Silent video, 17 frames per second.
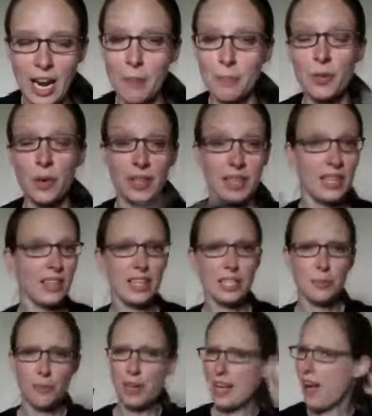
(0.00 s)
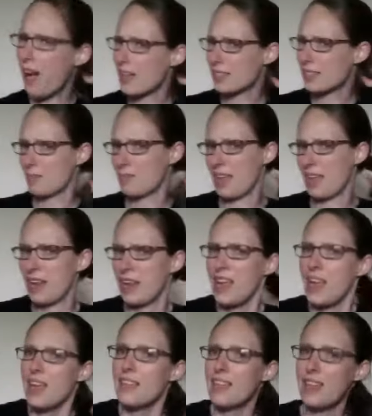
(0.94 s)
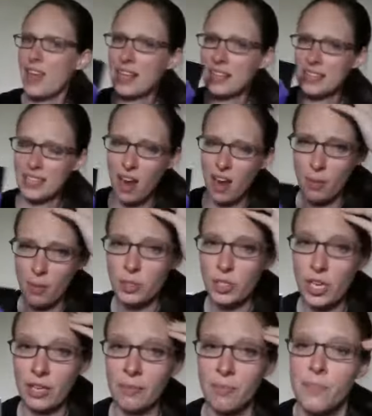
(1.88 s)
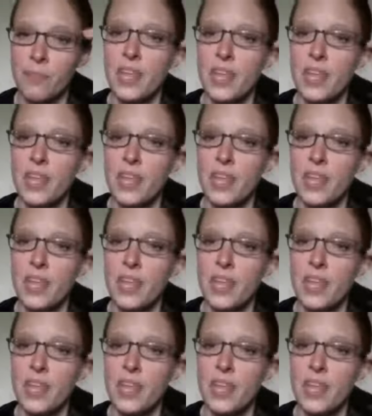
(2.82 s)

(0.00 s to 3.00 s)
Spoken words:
up. So I think that's pretty awesome that that's an option.